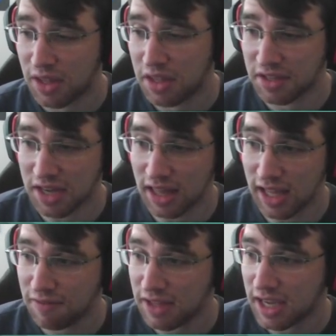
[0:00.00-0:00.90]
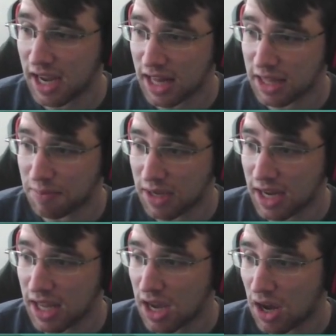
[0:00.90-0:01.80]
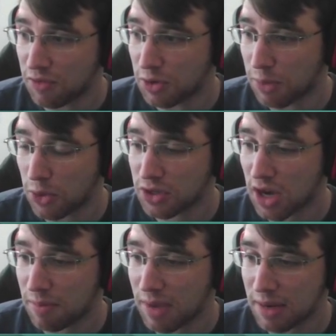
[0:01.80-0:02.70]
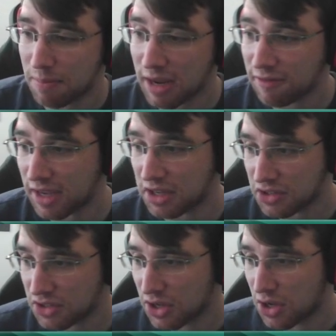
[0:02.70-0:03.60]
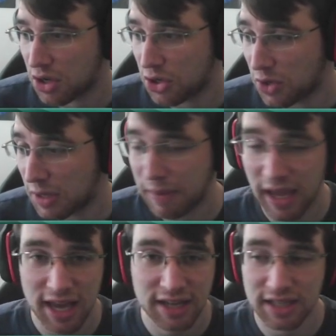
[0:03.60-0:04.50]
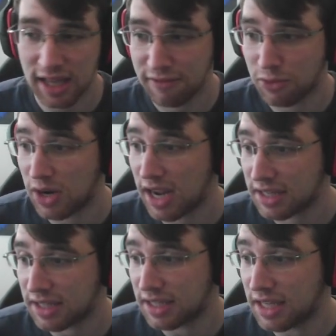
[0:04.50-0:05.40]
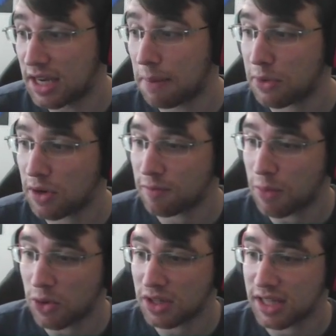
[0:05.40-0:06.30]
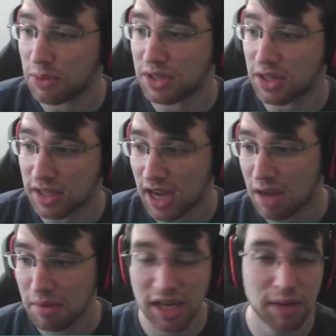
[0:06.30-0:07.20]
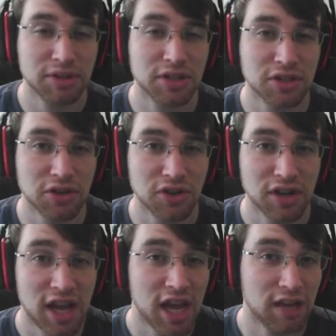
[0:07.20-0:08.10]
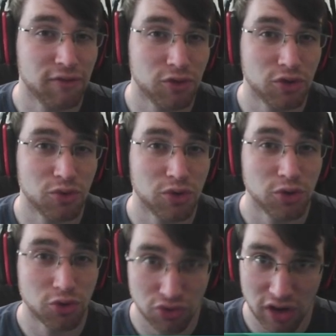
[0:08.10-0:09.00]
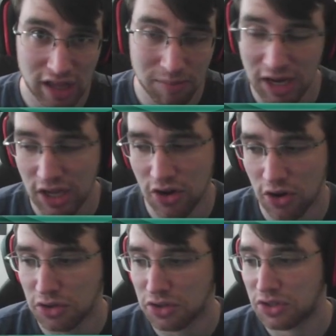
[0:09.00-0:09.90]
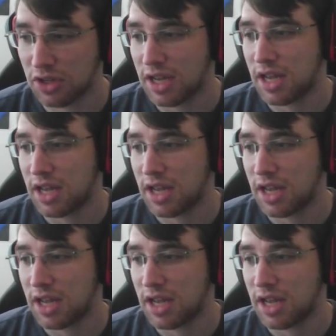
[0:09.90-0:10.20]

It's got lifelink, and at the beginning of your post-combat main phase, you can pay X life, where X is the number of opponents that were dealt combat damage this turn, and if you do, you draw that many cards.